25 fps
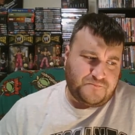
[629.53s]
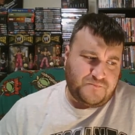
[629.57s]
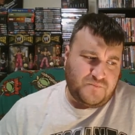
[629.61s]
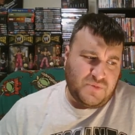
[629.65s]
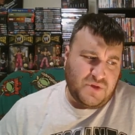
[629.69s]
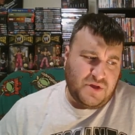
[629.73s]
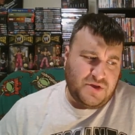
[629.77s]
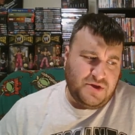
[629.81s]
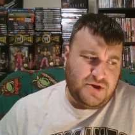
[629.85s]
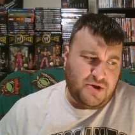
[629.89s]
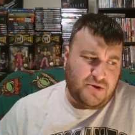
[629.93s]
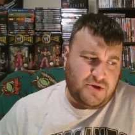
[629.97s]

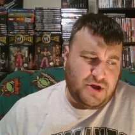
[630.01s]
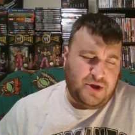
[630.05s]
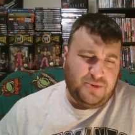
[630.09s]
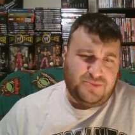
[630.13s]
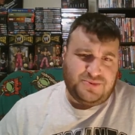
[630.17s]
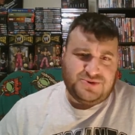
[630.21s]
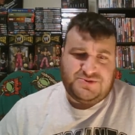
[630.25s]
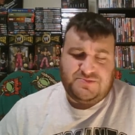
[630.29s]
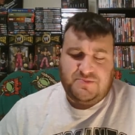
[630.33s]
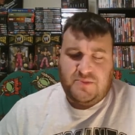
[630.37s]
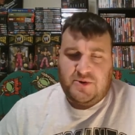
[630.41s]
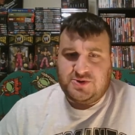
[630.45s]
He
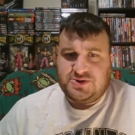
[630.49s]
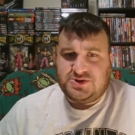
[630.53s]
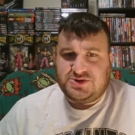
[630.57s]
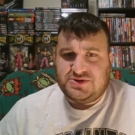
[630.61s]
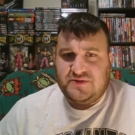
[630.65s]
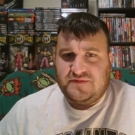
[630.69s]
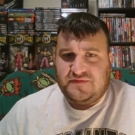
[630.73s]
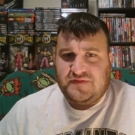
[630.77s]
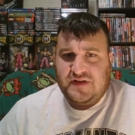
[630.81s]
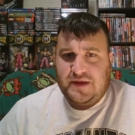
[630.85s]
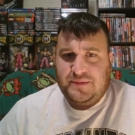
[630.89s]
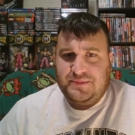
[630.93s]
was
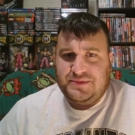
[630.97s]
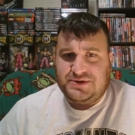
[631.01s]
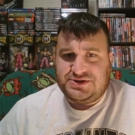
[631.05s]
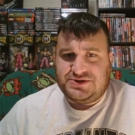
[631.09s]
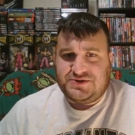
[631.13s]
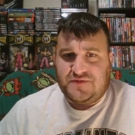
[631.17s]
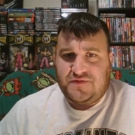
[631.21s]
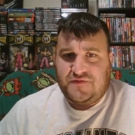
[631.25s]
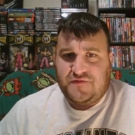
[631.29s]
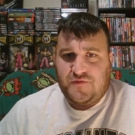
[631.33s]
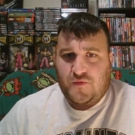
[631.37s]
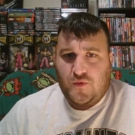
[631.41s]
most famous
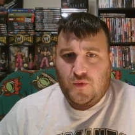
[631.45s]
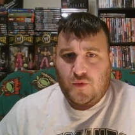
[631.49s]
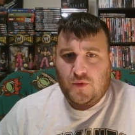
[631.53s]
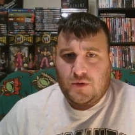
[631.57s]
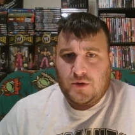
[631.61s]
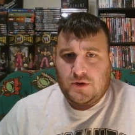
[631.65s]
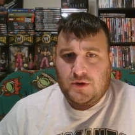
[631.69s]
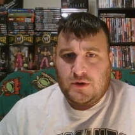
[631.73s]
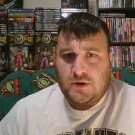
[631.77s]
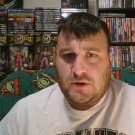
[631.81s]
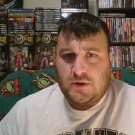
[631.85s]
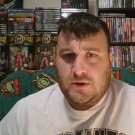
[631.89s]

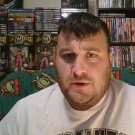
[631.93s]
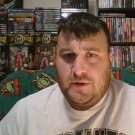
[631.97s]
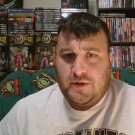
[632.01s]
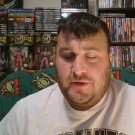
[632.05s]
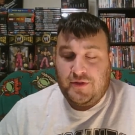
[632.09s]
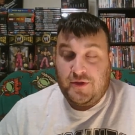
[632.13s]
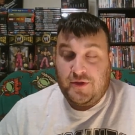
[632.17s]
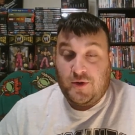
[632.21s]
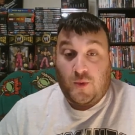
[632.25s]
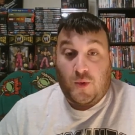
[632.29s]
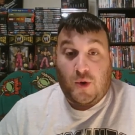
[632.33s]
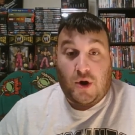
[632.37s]
for
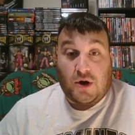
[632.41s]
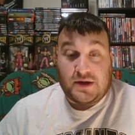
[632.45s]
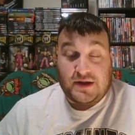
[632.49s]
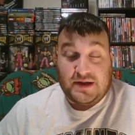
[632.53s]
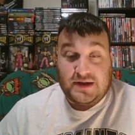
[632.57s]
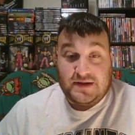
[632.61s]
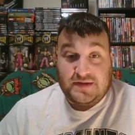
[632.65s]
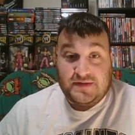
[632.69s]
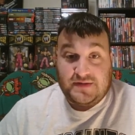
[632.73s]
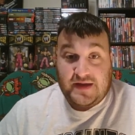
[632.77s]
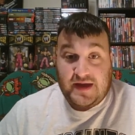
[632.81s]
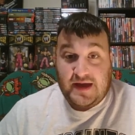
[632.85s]
The
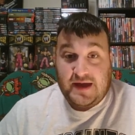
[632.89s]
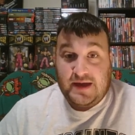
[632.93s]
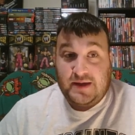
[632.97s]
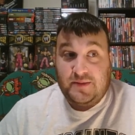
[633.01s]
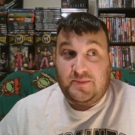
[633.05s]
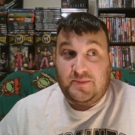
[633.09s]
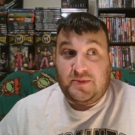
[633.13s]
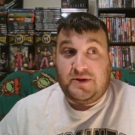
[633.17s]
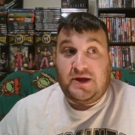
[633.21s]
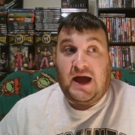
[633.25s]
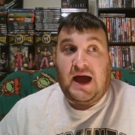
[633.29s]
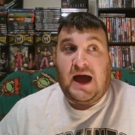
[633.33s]
Walking Dead,
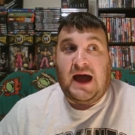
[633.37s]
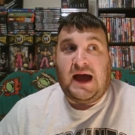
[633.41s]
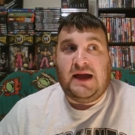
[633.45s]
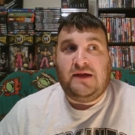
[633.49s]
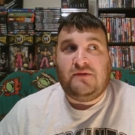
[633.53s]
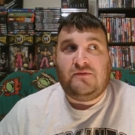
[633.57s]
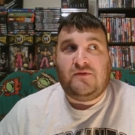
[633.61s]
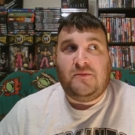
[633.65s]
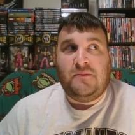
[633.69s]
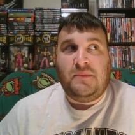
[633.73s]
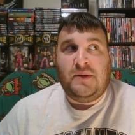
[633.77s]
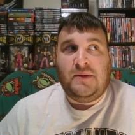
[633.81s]
but I
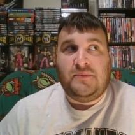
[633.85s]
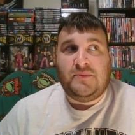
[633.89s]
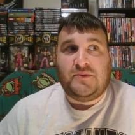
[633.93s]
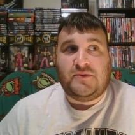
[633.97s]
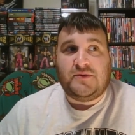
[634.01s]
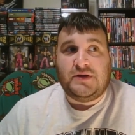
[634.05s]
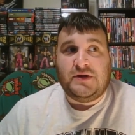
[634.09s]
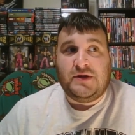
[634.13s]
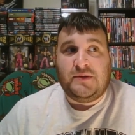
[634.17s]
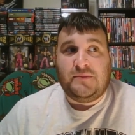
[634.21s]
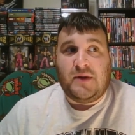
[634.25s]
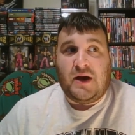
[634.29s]

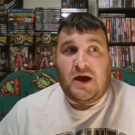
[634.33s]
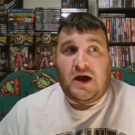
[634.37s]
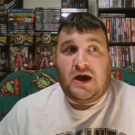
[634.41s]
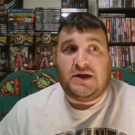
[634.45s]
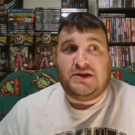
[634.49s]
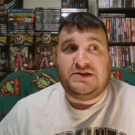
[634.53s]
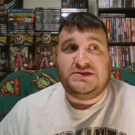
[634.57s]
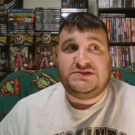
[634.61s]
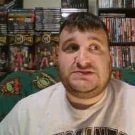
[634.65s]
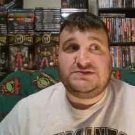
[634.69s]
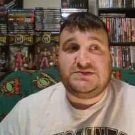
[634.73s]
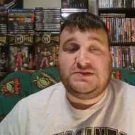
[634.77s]
remember him
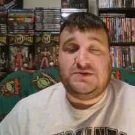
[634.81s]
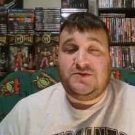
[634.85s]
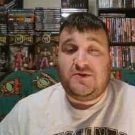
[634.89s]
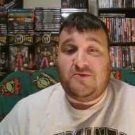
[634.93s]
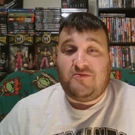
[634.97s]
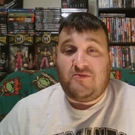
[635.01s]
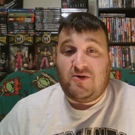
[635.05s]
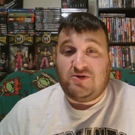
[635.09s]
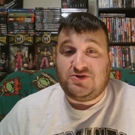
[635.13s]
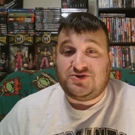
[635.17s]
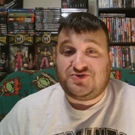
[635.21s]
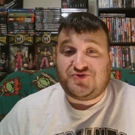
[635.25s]
honestly the
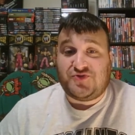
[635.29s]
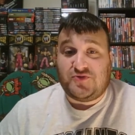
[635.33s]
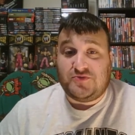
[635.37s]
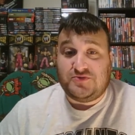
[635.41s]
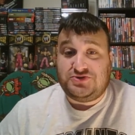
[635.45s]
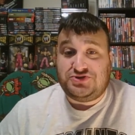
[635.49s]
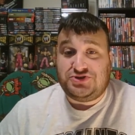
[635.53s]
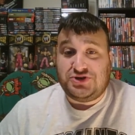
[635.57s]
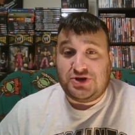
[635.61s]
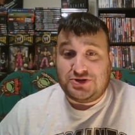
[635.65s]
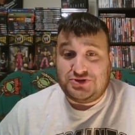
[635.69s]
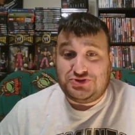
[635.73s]
most from
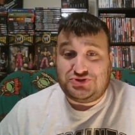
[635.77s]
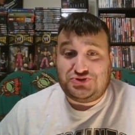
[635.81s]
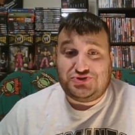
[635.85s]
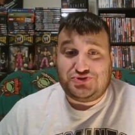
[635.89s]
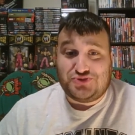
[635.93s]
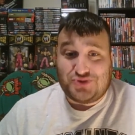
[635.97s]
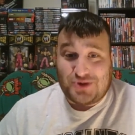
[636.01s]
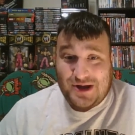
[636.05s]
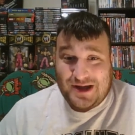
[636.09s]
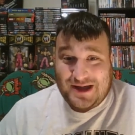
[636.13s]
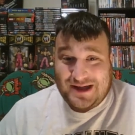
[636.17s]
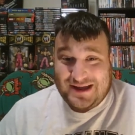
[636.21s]
Judge
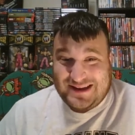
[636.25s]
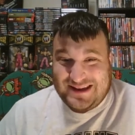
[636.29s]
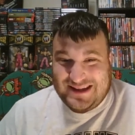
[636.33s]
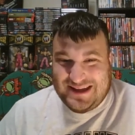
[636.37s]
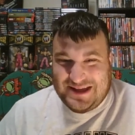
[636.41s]
Dredd.